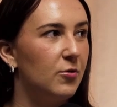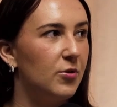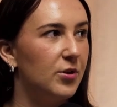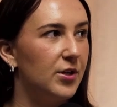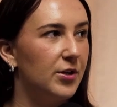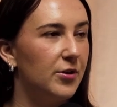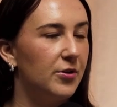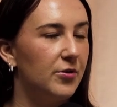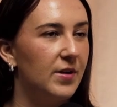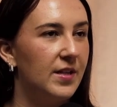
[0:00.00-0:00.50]

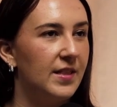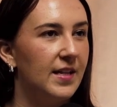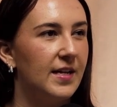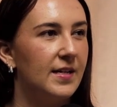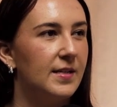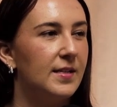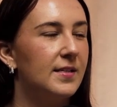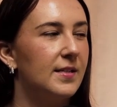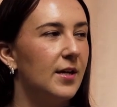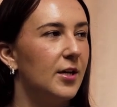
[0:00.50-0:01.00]
audio, and that
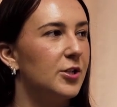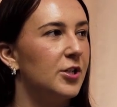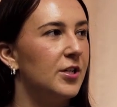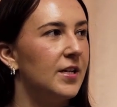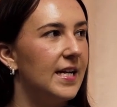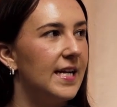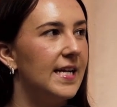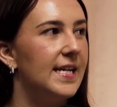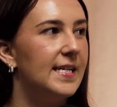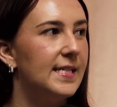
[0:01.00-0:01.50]
is such an
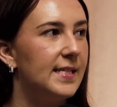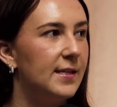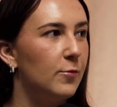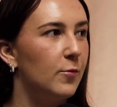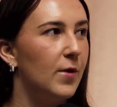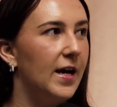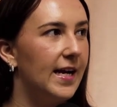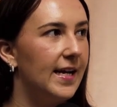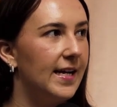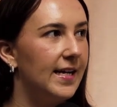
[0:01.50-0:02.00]
easy
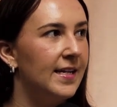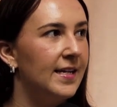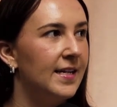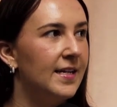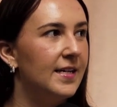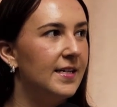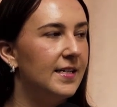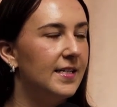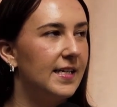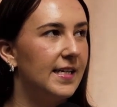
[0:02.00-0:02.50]
way
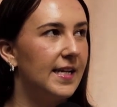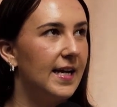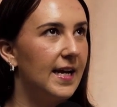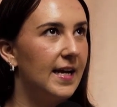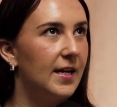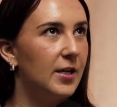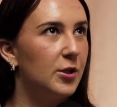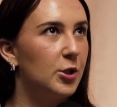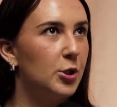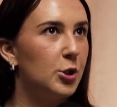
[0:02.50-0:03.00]
to
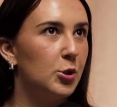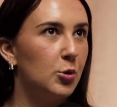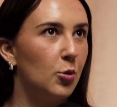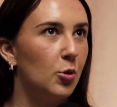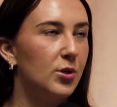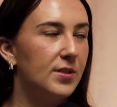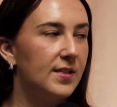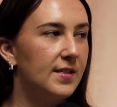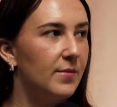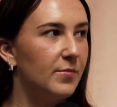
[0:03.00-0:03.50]
get
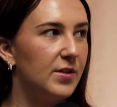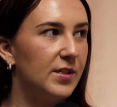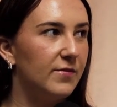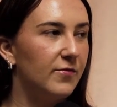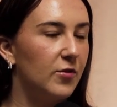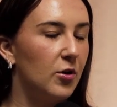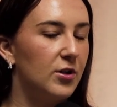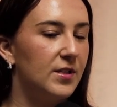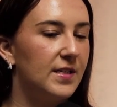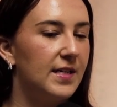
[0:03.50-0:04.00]
short snippets of
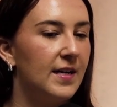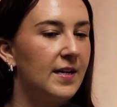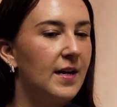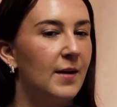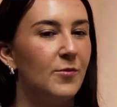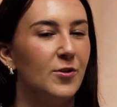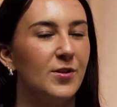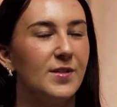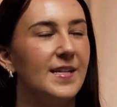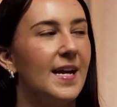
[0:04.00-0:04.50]
content.
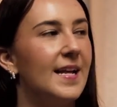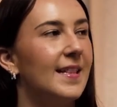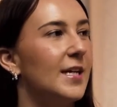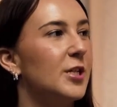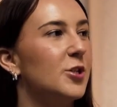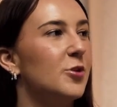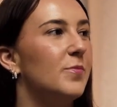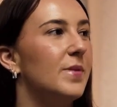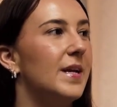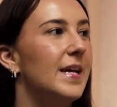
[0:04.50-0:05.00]
I'm not saying that
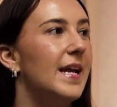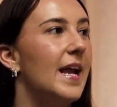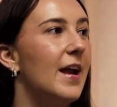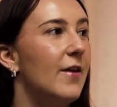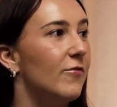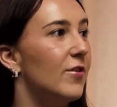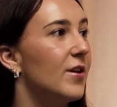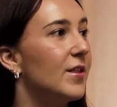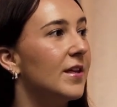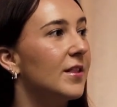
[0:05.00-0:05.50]
should be
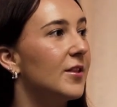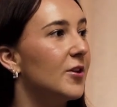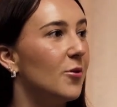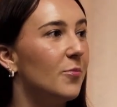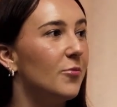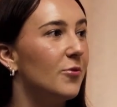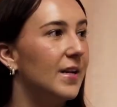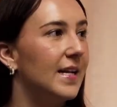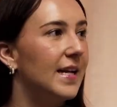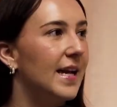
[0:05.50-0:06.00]
everything that you're
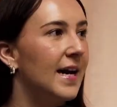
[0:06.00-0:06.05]
putting